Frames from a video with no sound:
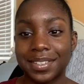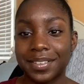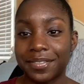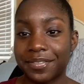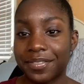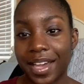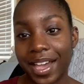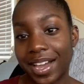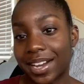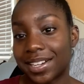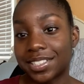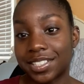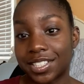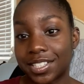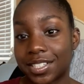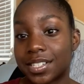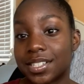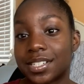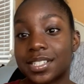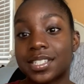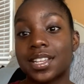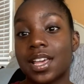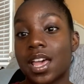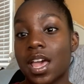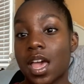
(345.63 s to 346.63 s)

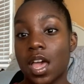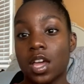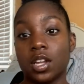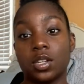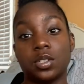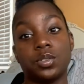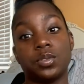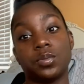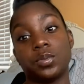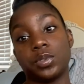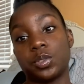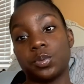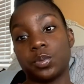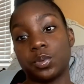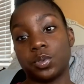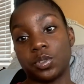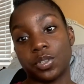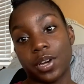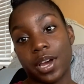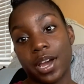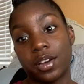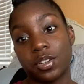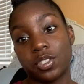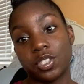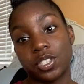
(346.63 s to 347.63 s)
factors which will
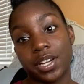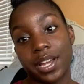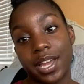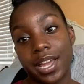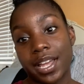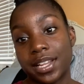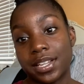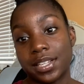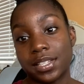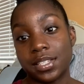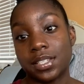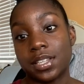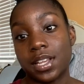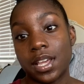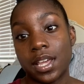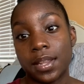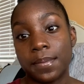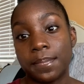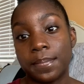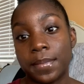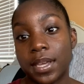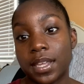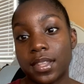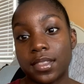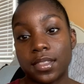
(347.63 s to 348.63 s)
dry out your ends
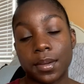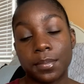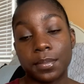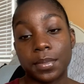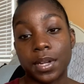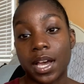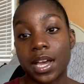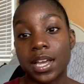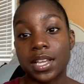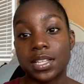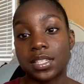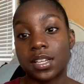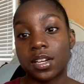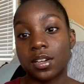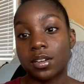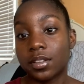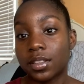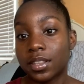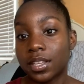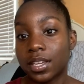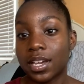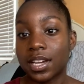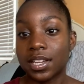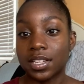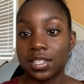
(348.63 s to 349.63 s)
and make them not as
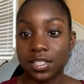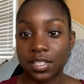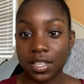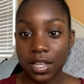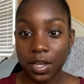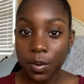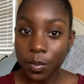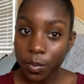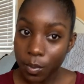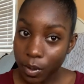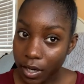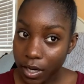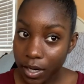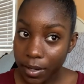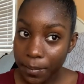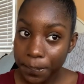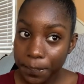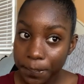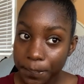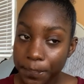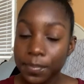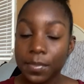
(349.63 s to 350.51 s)
healthy as they were.